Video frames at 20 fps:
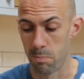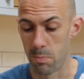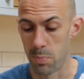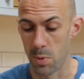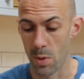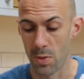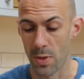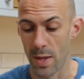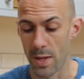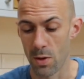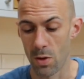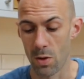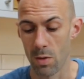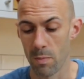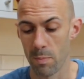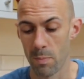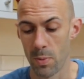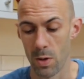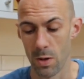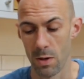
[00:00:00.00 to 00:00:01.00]
but they're
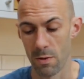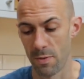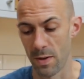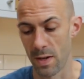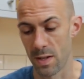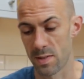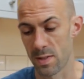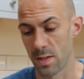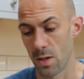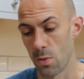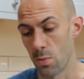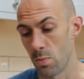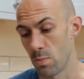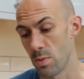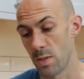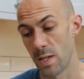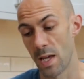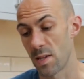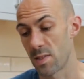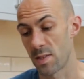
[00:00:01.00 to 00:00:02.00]
not perfect. So
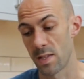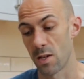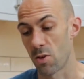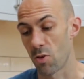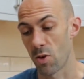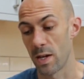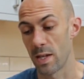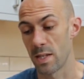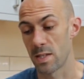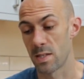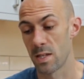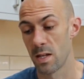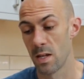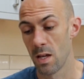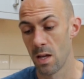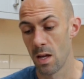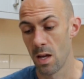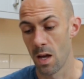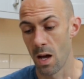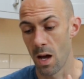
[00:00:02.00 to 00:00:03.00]
yes, they're great.
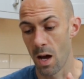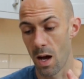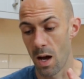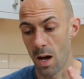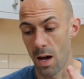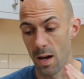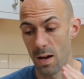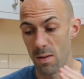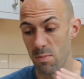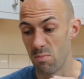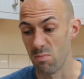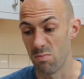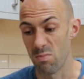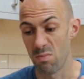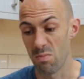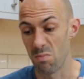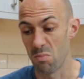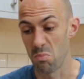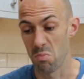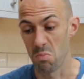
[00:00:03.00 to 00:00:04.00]
I
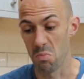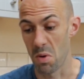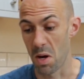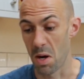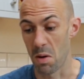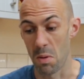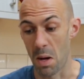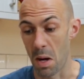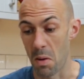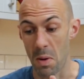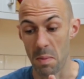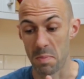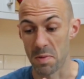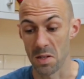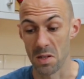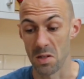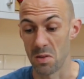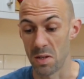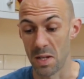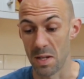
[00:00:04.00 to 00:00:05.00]

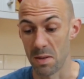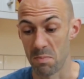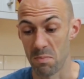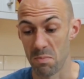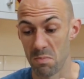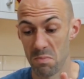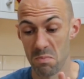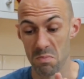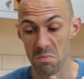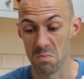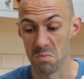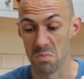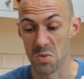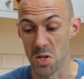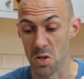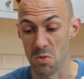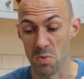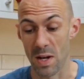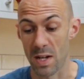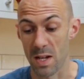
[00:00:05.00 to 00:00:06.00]
absolutely
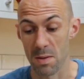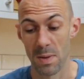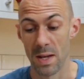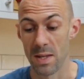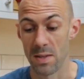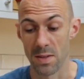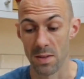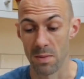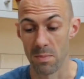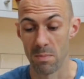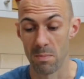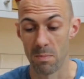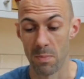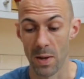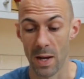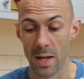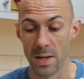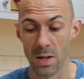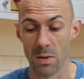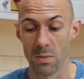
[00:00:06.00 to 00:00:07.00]
do recommend them,
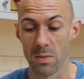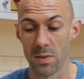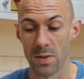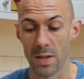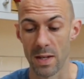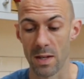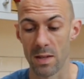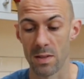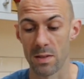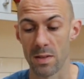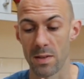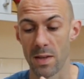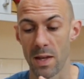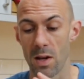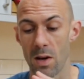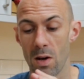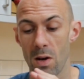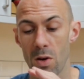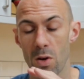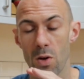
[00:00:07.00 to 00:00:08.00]
but I don't think that
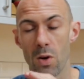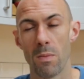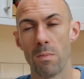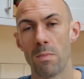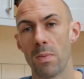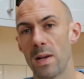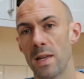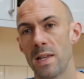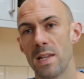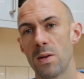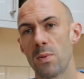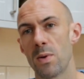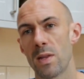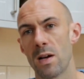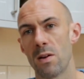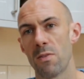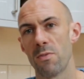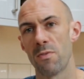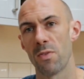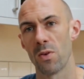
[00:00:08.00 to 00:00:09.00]
they are completely
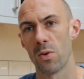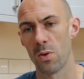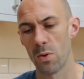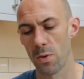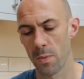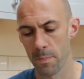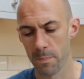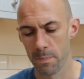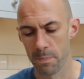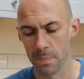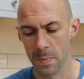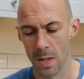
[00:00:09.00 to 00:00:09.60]
without flaw.